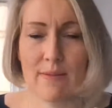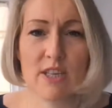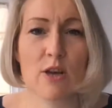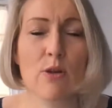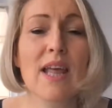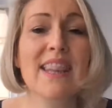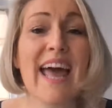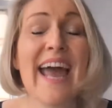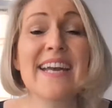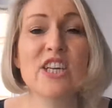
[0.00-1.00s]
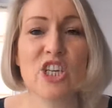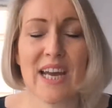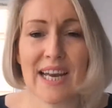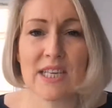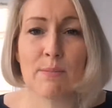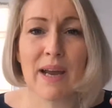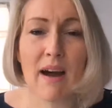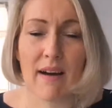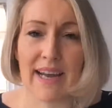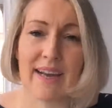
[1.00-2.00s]
So the energy had to be
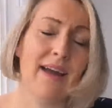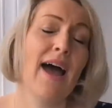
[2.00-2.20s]
high.